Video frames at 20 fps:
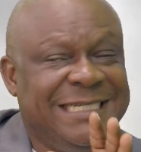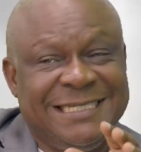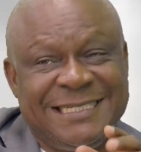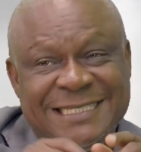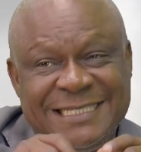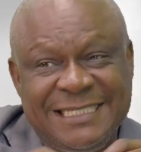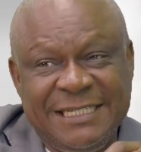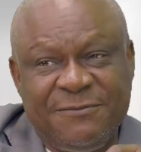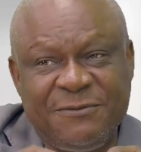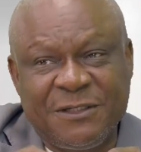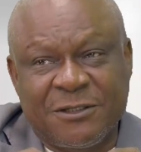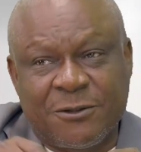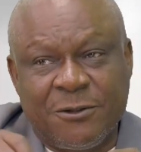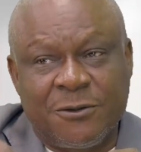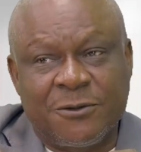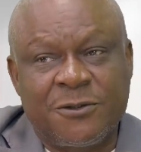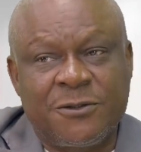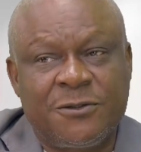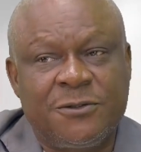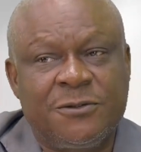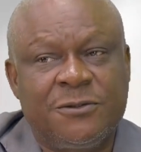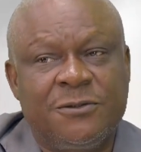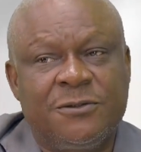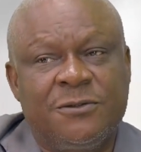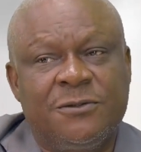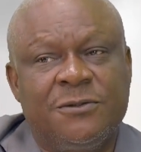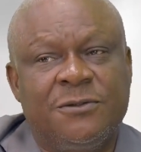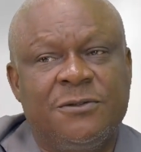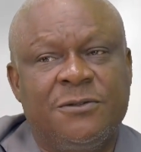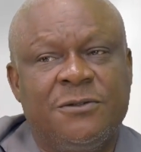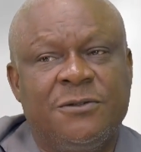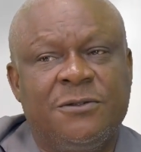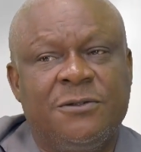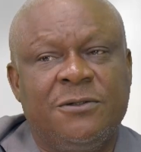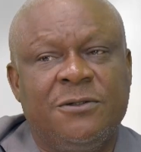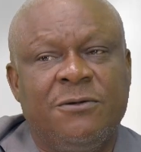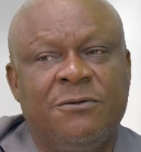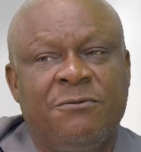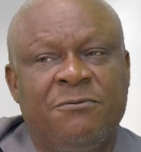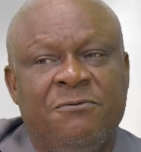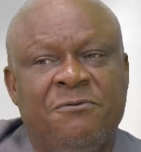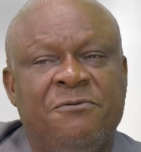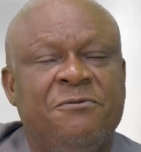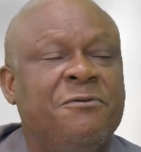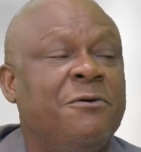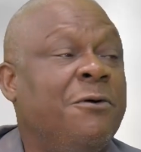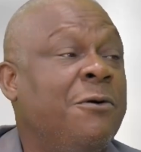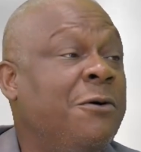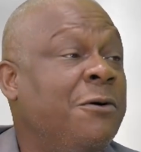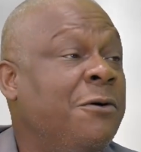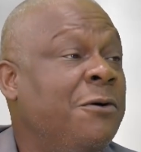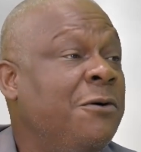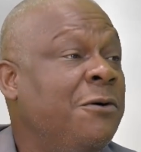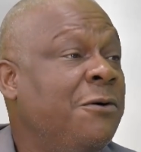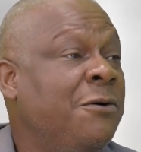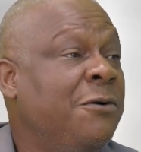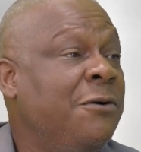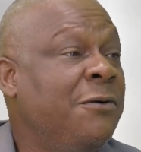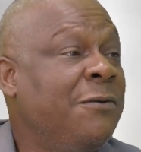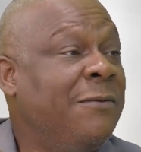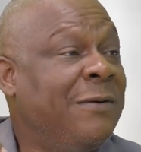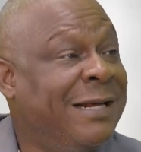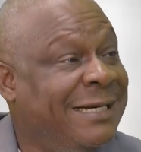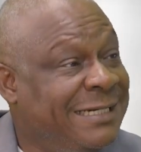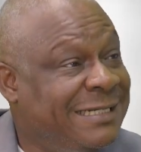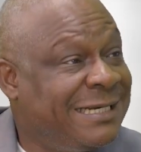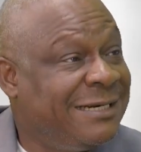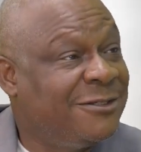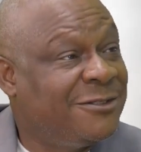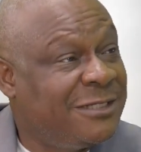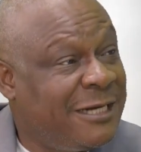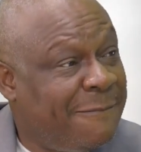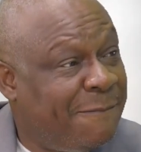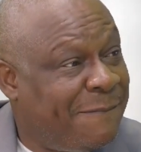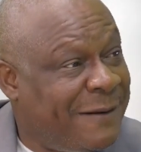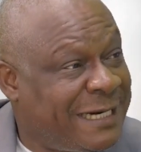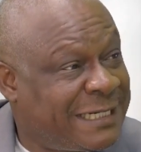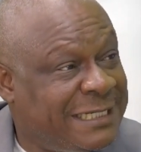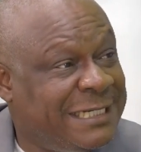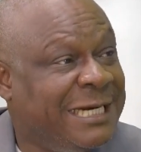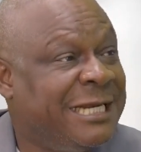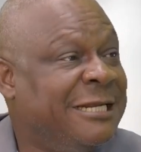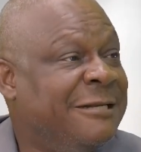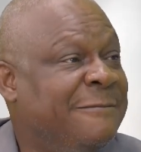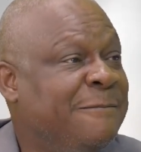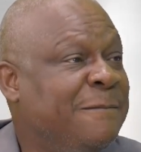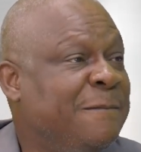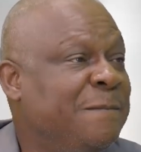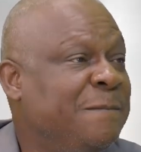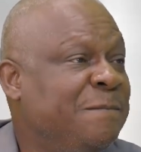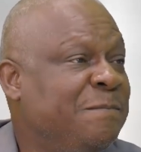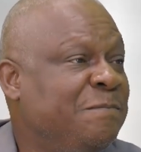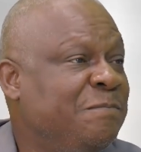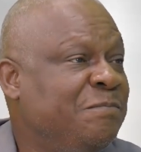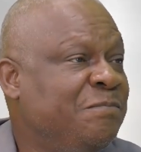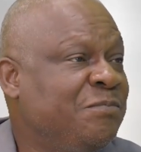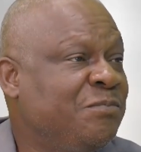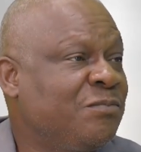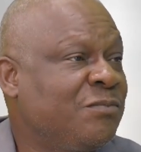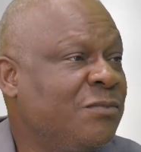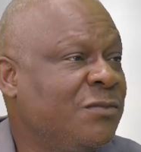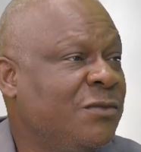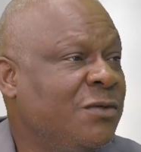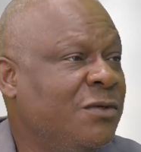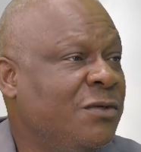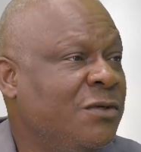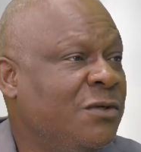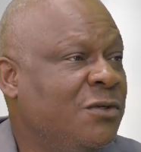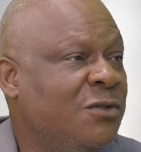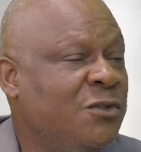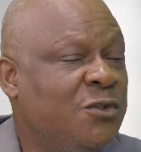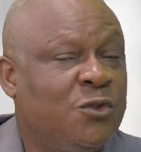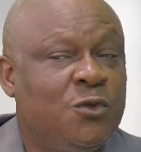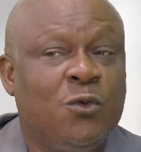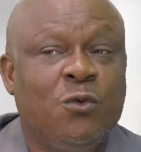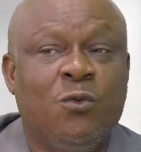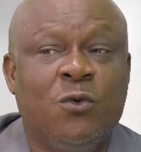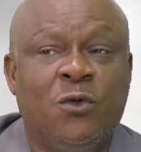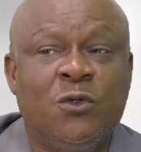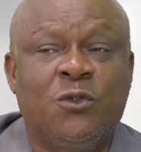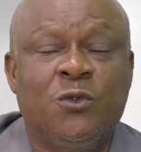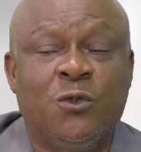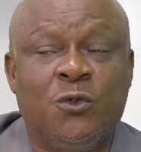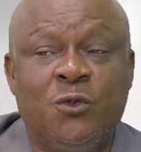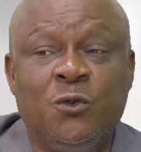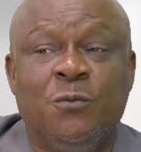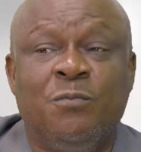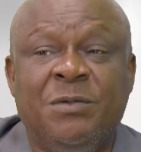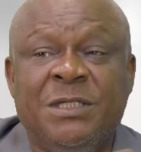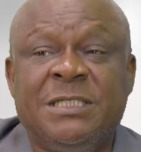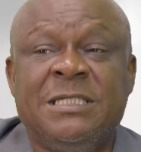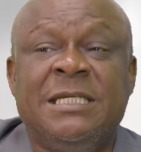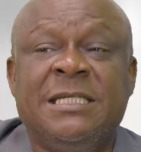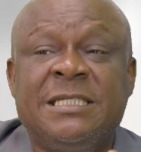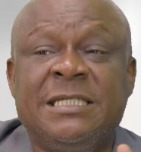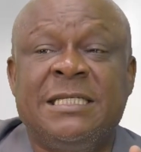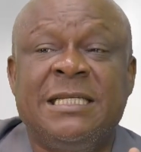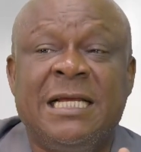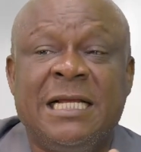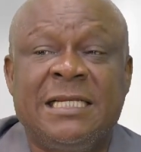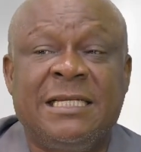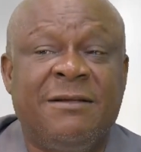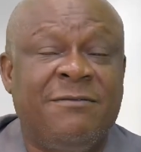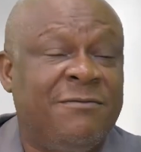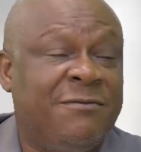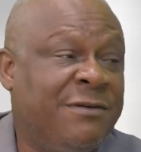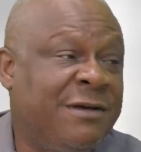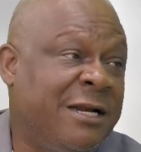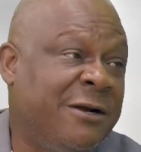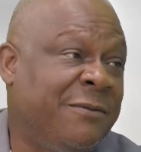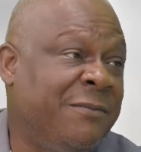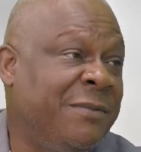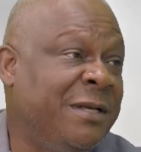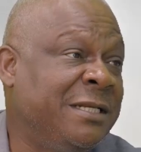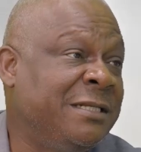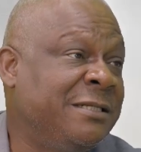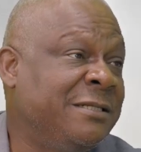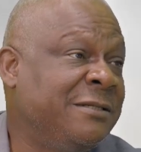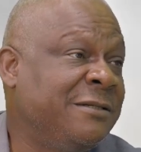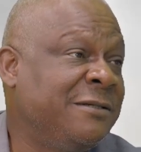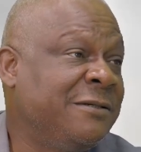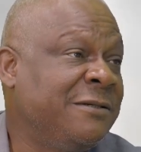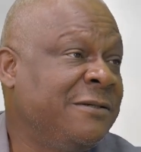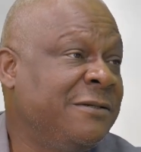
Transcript: it's difficult for an international partner to want to do business in that environment.